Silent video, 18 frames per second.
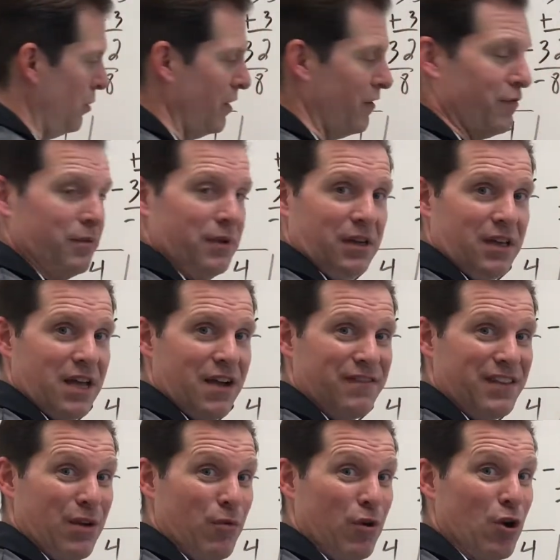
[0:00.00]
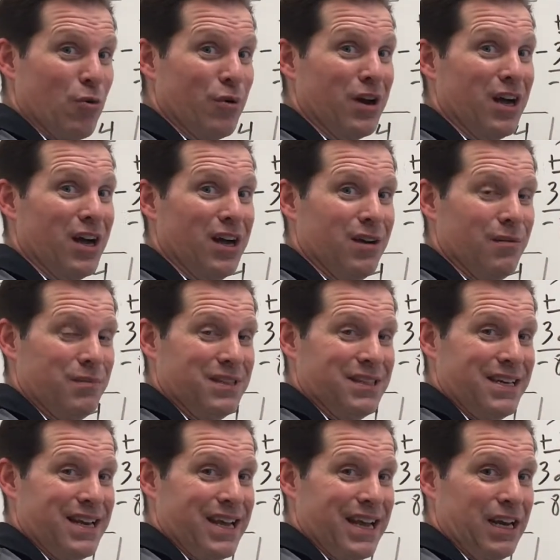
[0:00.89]
the way from the left, and we're going up
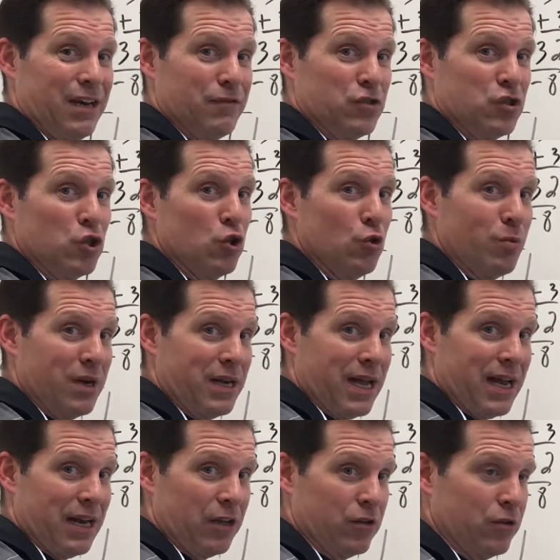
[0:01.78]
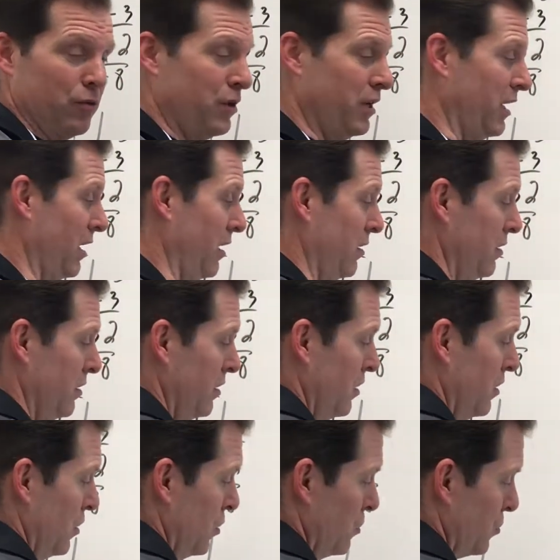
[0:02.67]
to negative 2, but not including it.
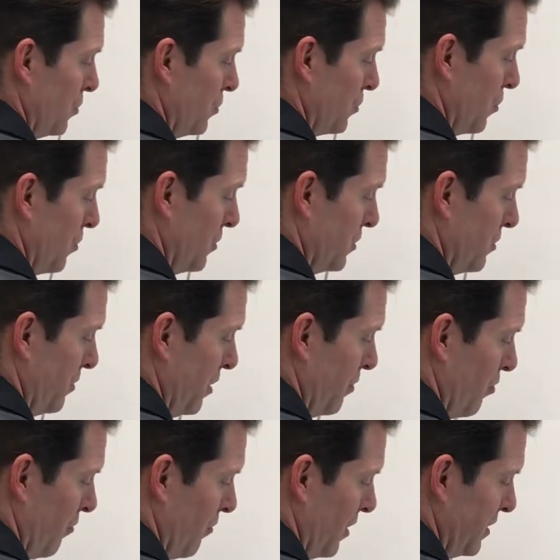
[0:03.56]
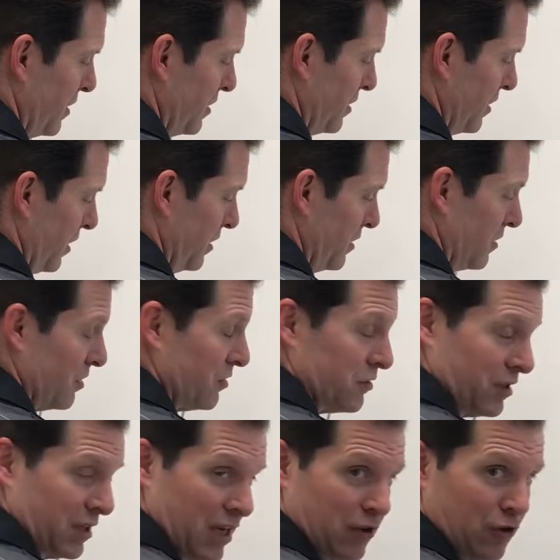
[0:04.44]
So it's going to be parentheses,
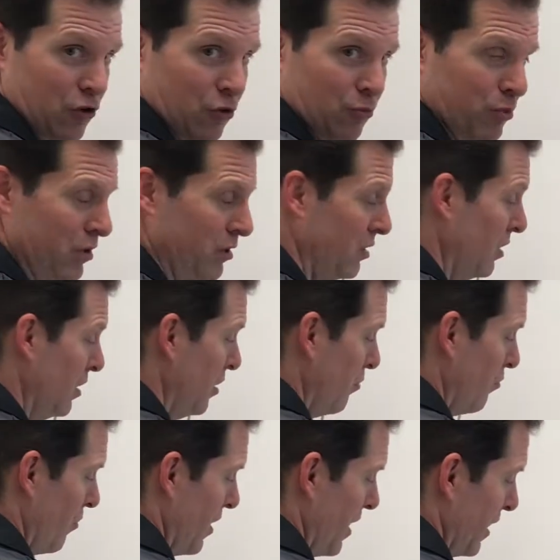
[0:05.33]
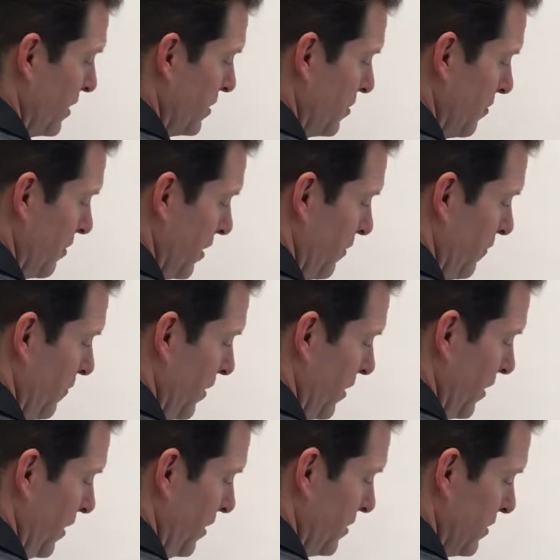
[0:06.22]
because again, you don't put brackets around
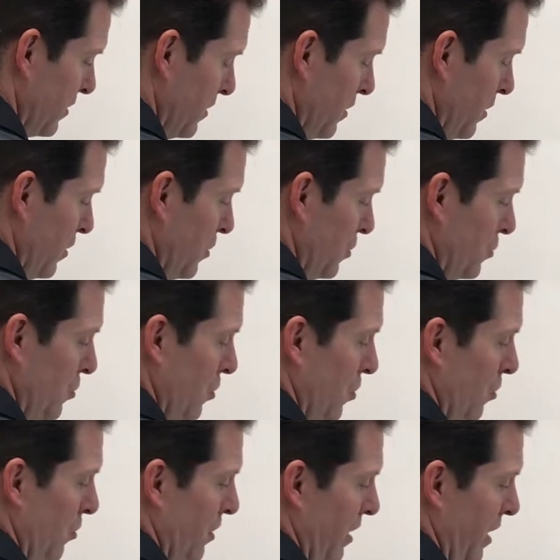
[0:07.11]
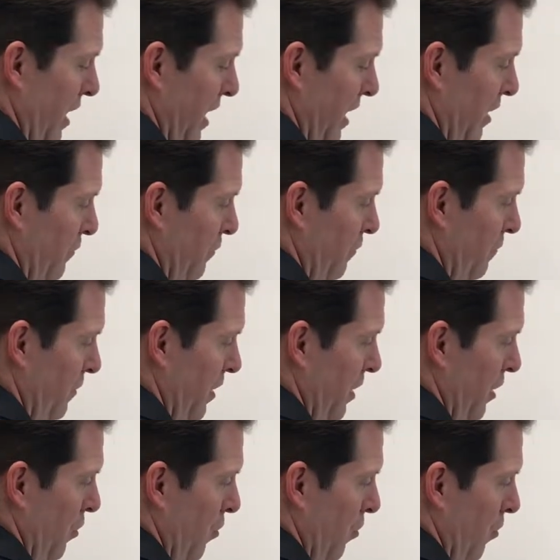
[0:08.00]
infinities. So negative
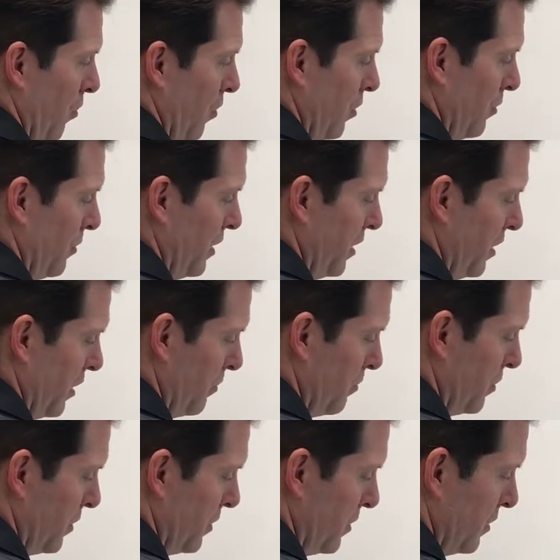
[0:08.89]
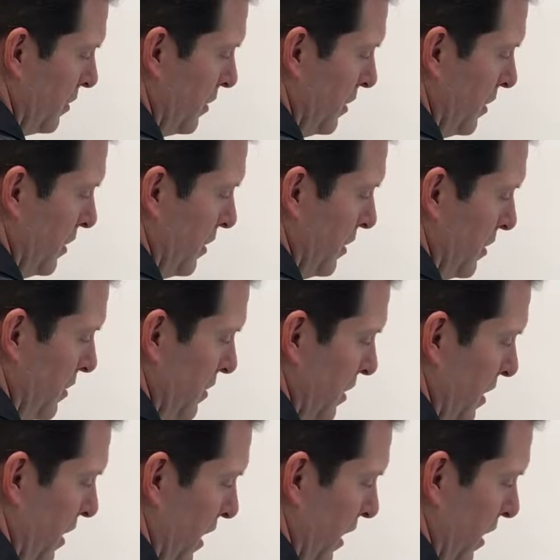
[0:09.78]
infinity all the way up to
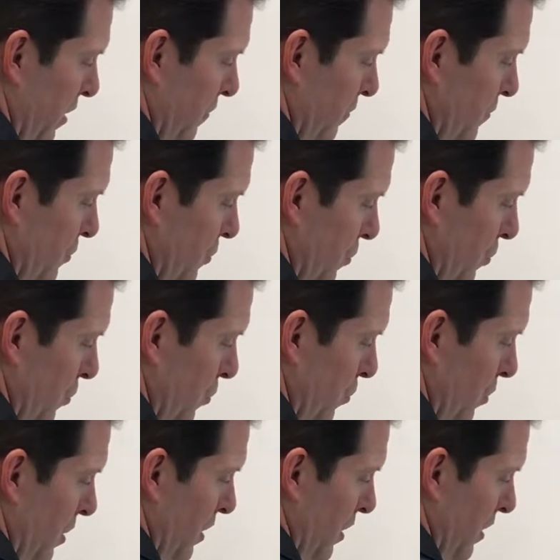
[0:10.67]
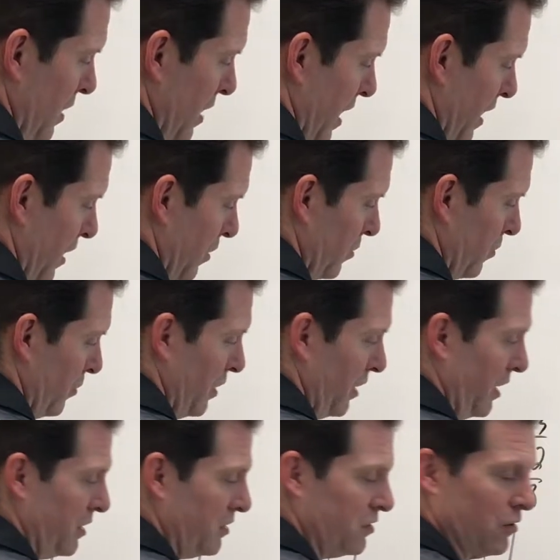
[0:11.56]
negative 2, not
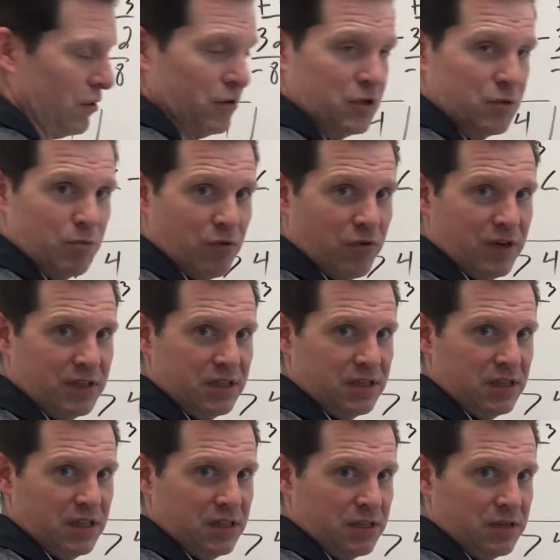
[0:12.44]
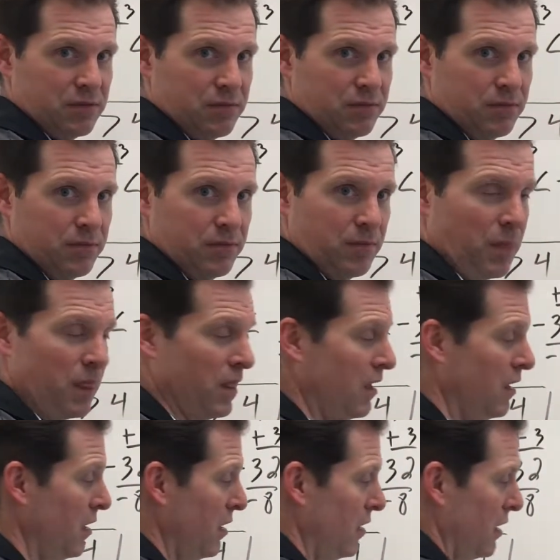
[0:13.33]
including it, so it's parentheses.
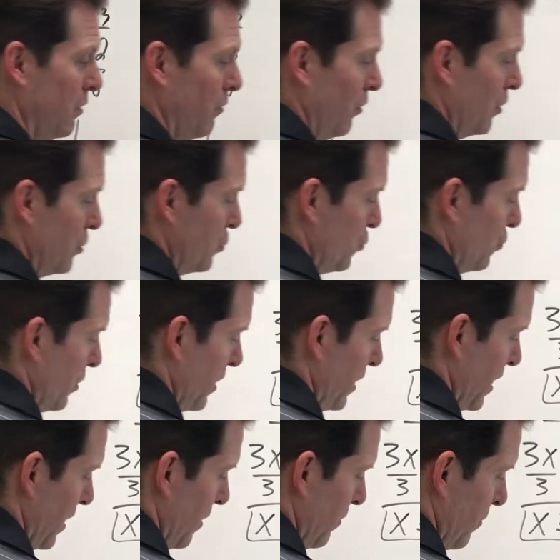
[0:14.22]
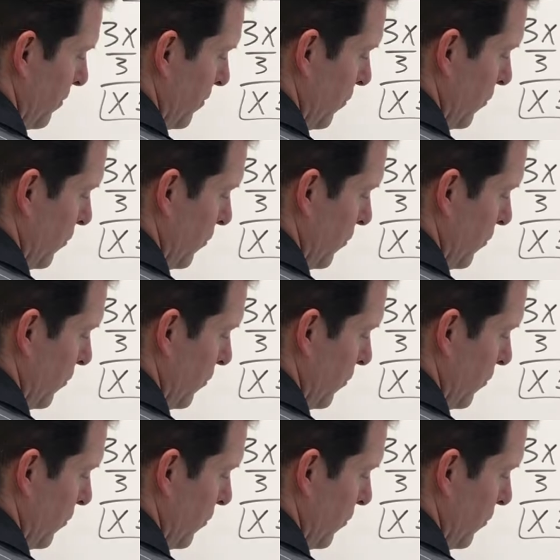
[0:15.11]
Then we're going to join that